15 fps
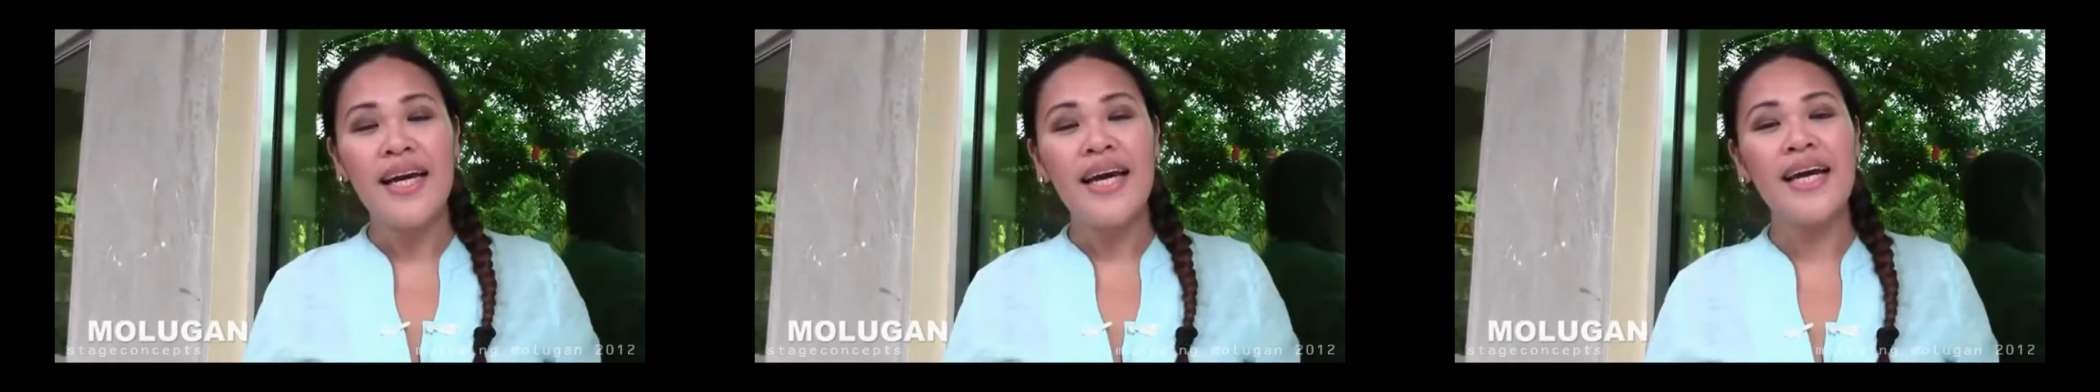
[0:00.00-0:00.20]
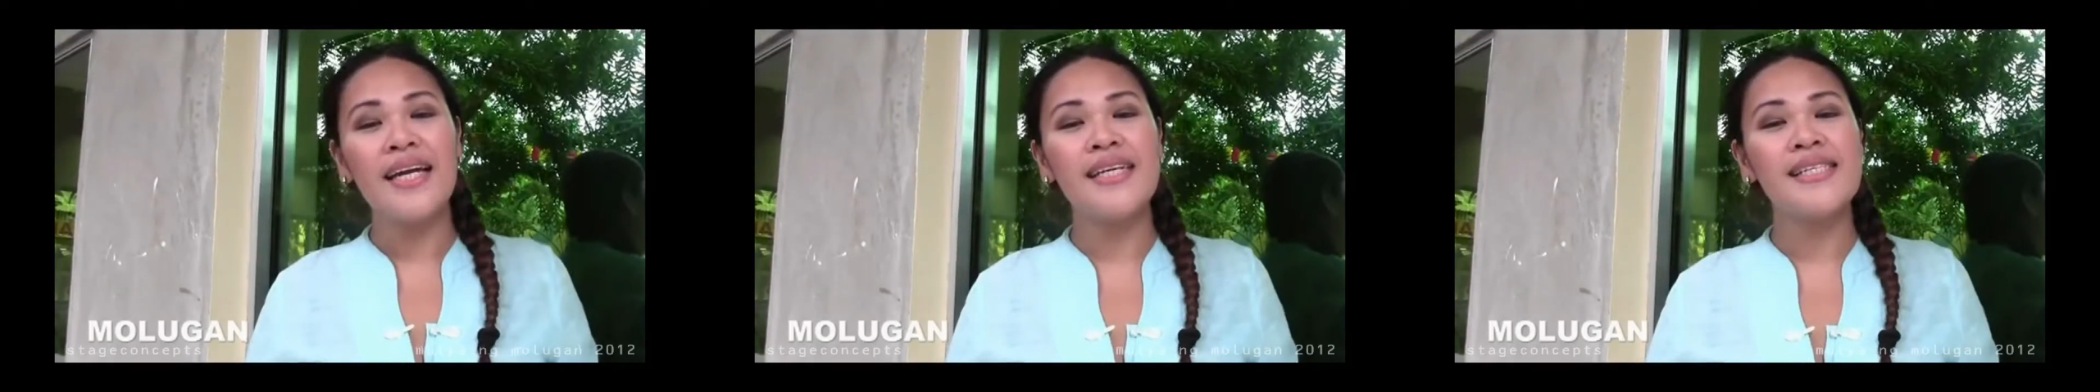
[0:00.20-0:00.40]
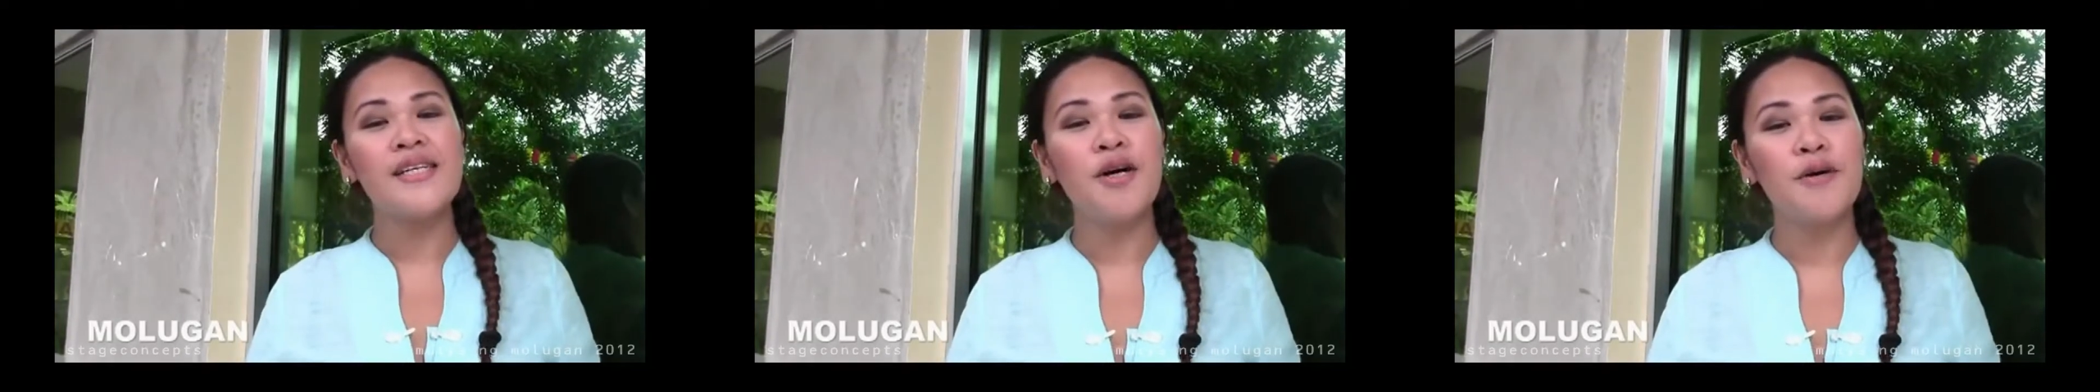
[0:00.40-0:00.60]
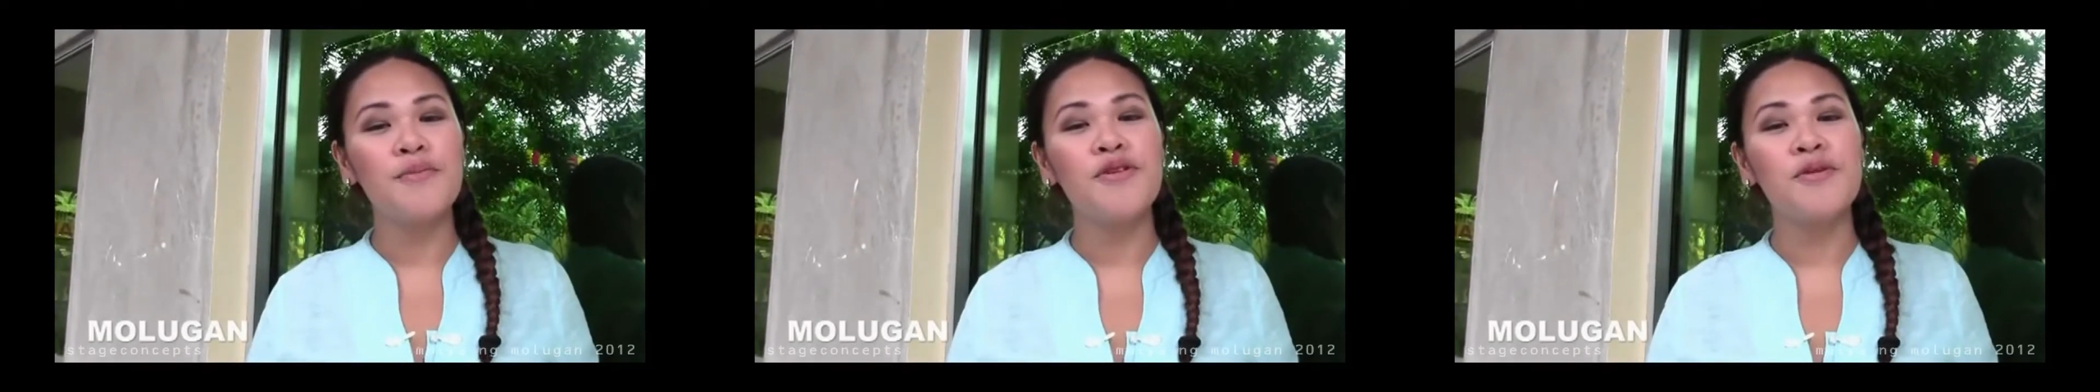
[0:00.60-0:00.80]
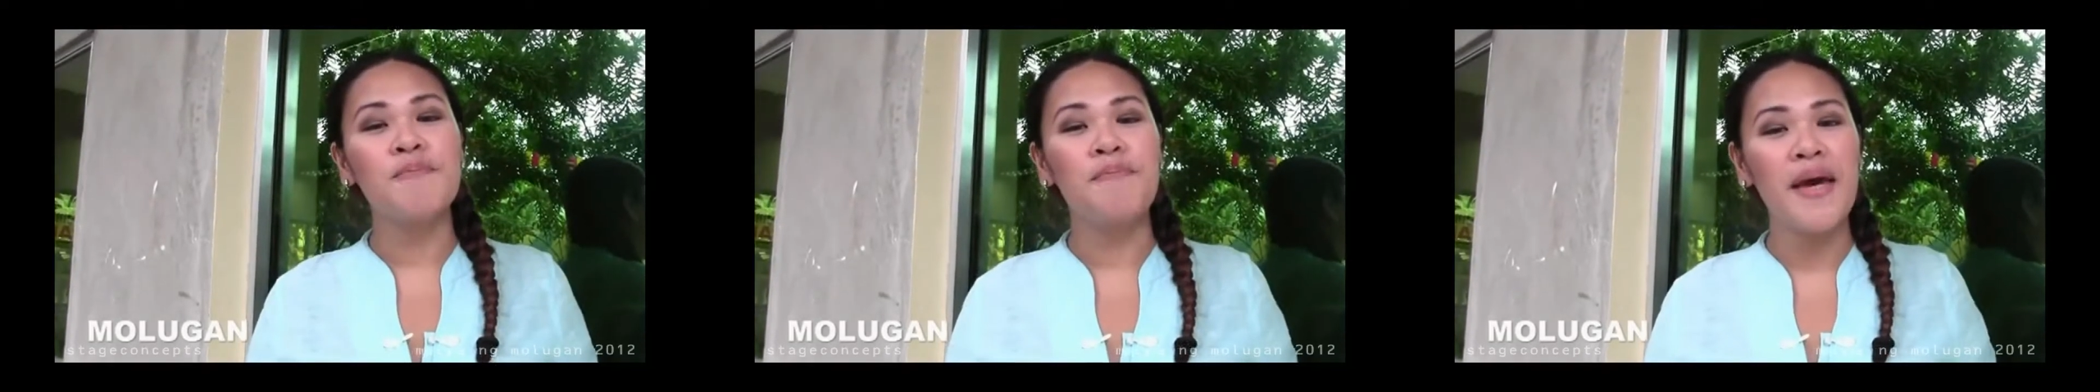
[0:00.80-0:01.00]
It is home
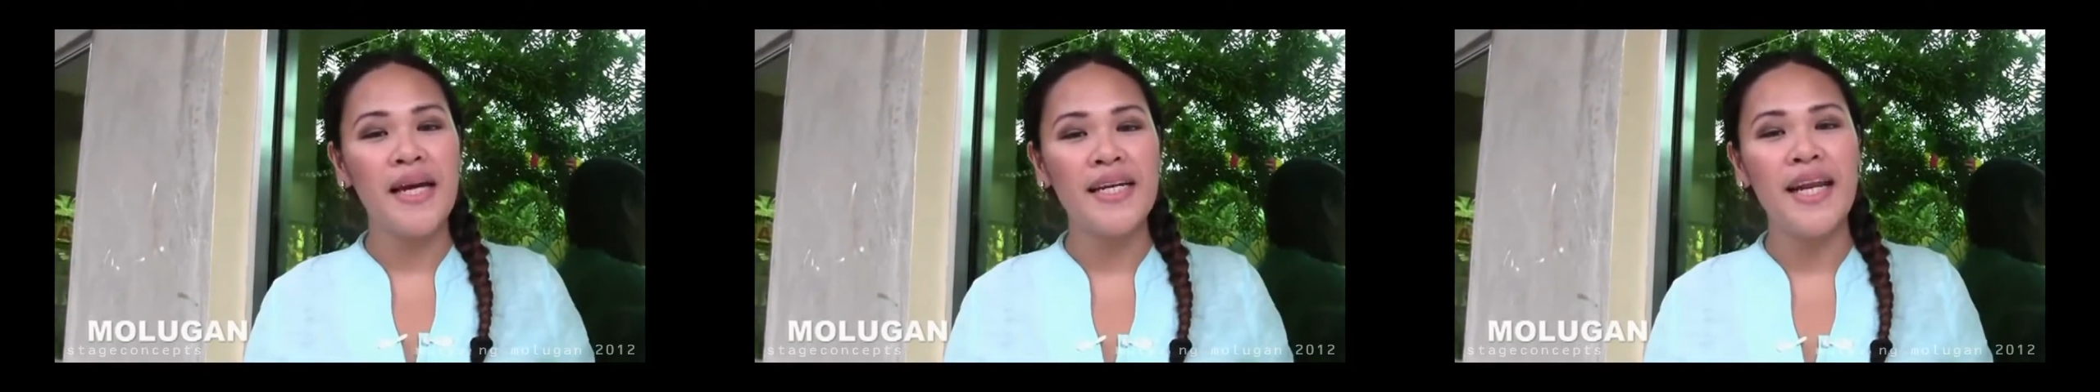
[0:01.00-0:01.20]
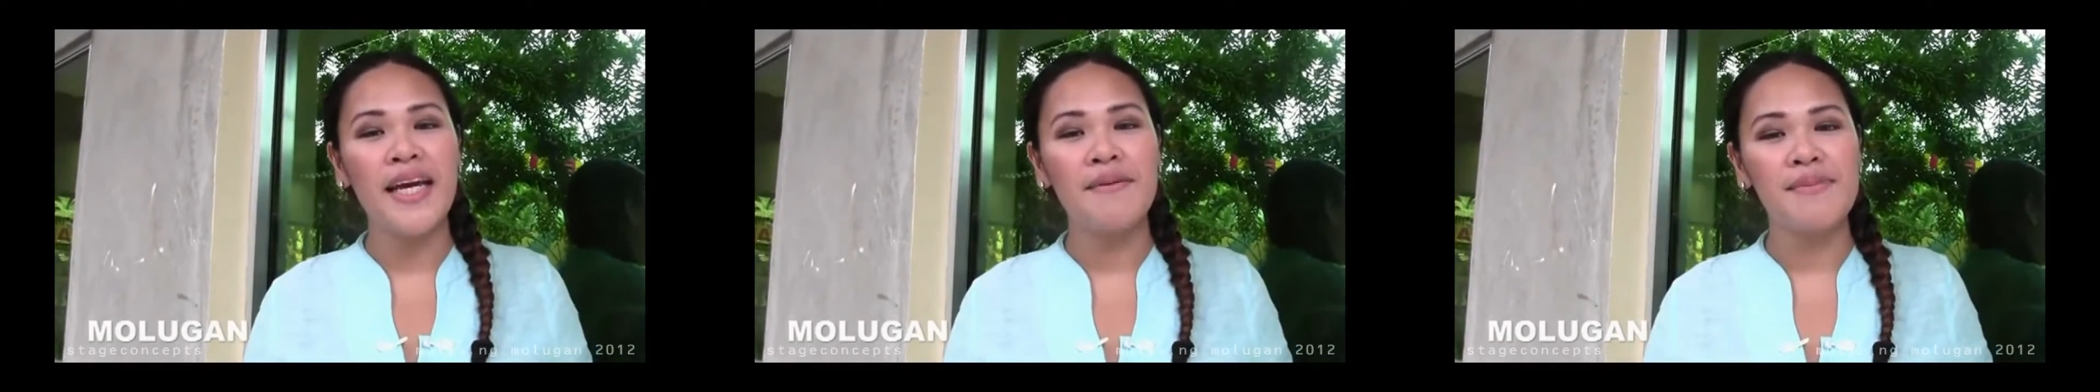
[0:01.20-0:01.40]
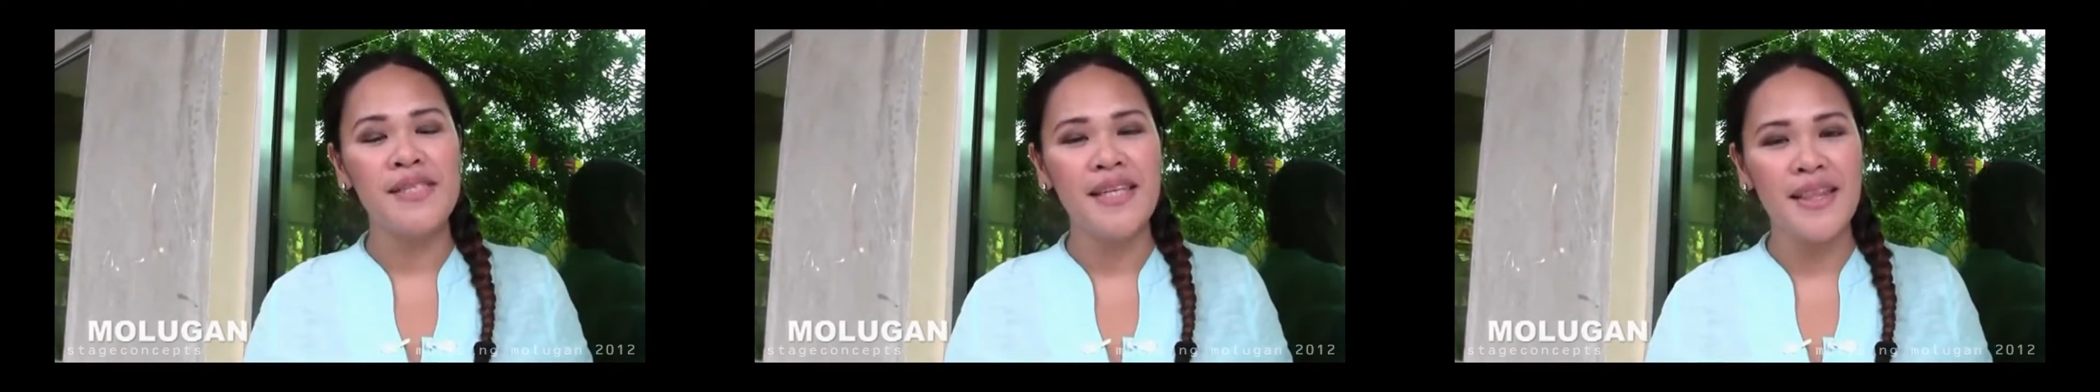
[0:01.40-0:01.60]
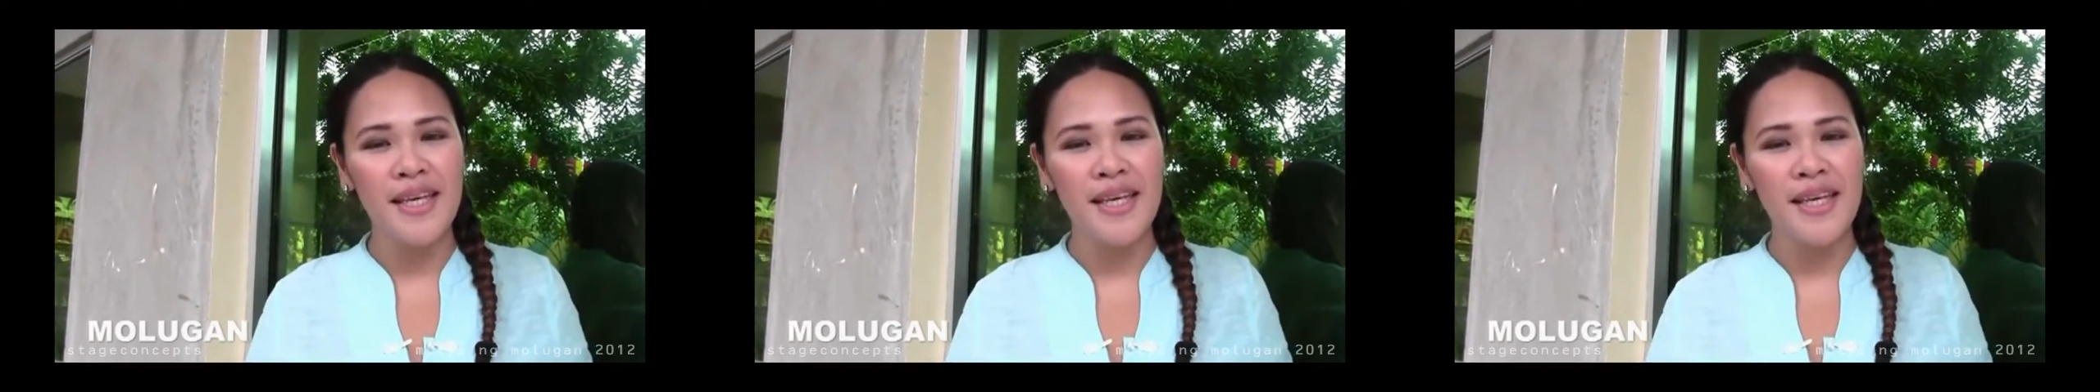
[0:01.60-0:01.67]
to big names in